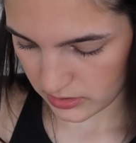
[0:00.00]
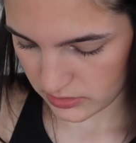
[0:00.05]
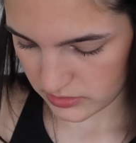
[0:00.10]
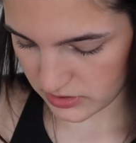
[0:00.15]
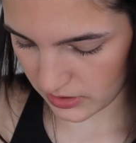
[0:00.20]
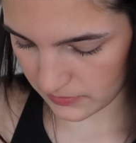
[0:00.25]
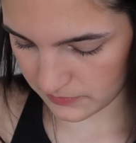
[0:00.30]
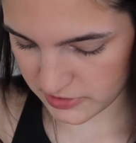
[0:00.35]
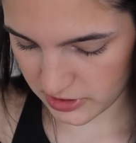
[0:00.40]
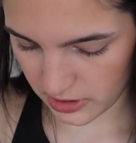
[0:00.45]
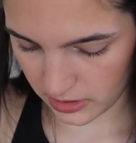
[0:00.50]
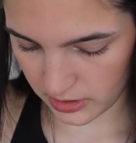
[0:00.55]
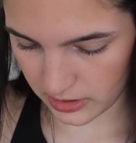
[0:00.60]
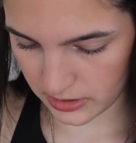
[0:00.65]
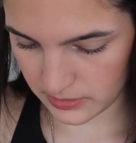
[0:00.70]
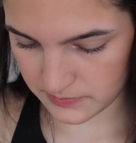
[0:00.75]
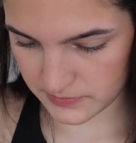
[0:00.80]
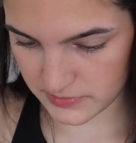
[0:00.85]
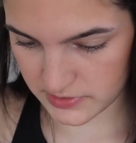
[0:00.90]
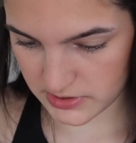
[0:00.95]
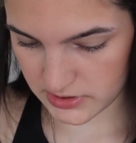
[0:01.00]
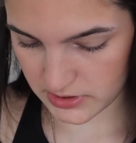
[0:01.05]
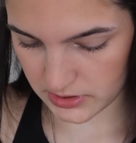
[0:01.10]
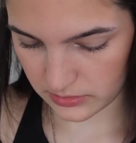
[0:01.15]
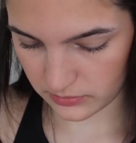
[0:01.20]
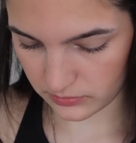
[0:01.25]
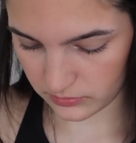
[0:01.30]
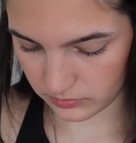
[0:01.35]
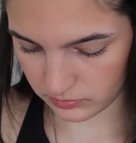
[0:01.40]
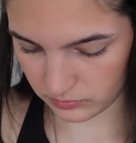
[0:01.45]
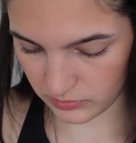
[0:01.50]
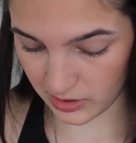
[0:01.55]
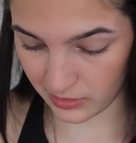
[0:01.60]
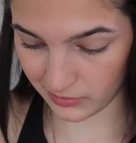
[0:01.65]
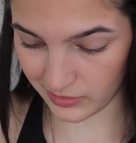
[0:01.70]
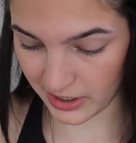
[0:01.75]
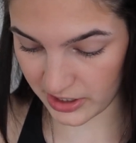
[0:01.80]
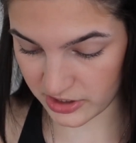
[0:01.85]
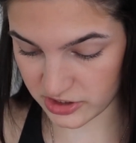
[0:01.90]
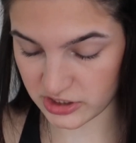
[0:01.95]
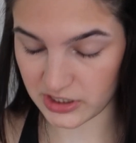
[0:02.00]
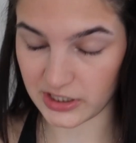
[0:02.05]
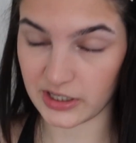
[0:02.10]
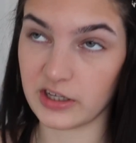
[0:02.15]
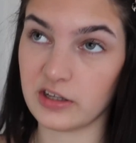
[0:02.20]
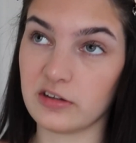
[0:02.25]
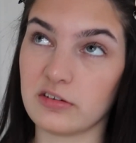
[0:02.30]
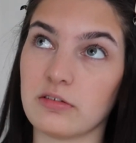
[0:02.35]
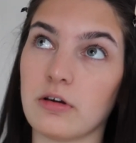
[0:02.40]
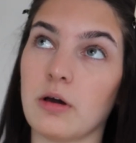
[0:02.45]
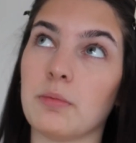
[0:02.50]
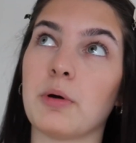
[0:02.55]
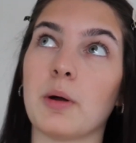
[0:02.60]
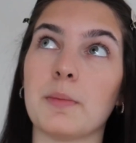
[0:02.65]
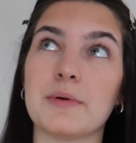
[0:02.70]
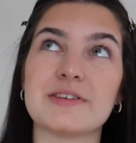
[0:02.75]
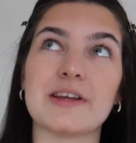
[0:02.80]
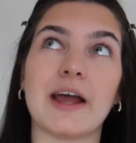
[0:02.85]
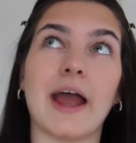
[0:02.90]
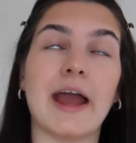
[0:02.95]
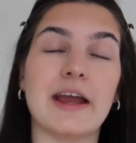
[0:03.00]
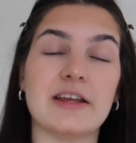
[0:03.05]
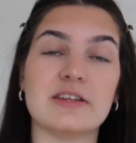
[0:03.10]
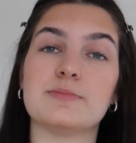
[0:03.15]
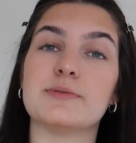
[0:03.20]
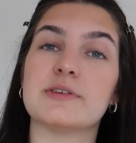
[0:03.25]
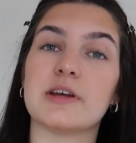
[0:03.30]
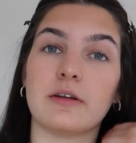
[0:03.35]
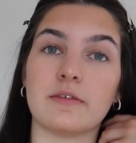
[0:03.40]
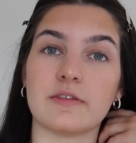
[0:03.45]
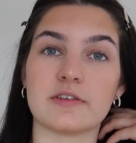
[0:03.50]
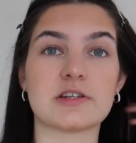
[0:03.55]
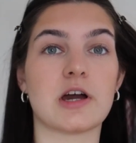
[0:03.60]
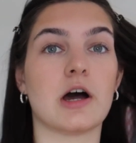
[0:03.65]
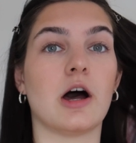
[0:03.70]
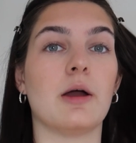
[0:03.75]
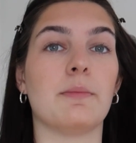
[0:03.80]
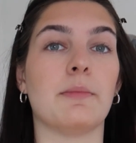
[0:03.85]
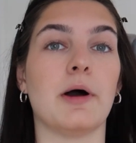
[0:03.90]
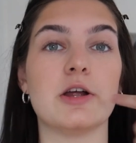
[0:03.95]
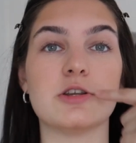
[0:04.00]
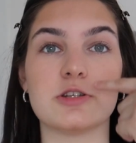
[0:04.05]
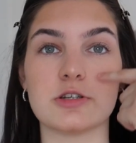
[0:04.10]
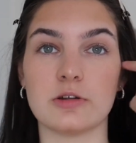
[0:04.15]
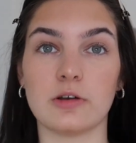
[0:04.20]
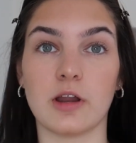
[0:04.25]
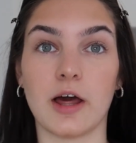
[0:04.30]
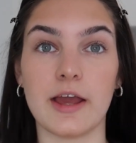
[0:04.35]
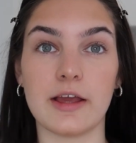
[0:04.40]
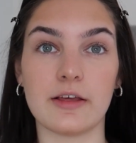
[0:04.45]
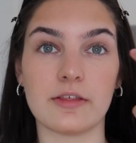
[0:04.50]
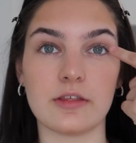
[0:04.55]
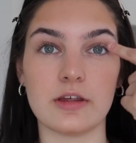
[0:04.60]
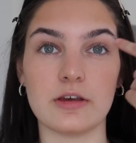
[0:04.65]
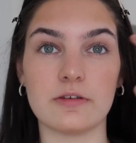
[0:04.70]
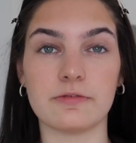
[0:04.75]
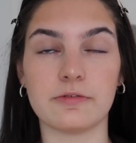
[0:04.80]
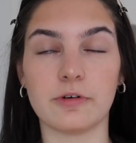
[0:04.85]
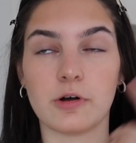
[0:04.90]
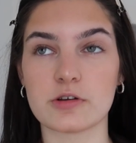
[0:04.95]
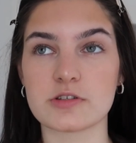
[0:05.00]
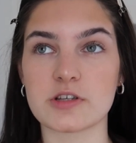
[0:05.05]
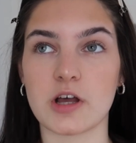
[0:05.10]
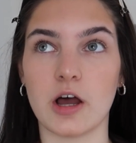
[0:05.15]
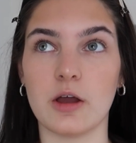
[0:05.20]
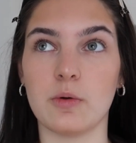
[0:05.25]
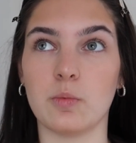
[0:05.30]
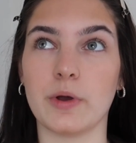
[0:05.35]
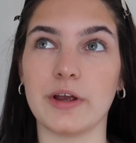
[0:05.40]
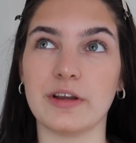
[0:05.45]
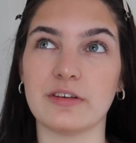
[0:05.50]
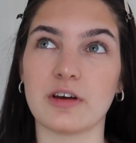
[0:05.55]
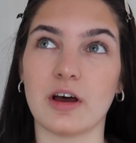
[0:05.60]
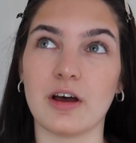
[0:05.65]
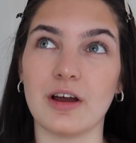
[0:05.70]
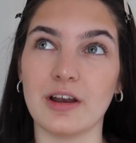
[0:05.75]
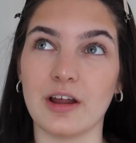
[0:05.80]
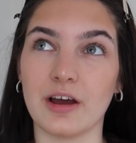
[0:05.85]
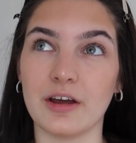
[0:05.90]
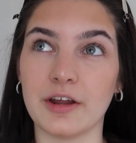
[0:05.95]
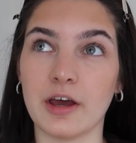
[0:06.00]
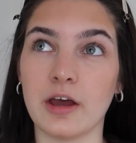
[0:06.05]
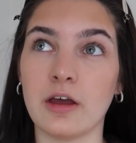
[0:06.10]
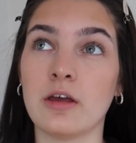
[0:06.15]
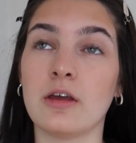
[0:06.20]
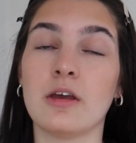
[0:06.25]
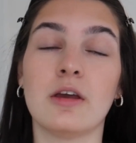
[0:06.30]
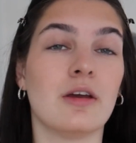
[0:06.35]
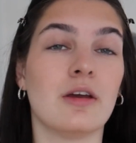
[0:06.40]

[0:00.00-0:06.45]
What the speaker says: Sometimes, well actually, I'll probably say 80% of the time, I do like the Fox Eye Winged Eyeliner.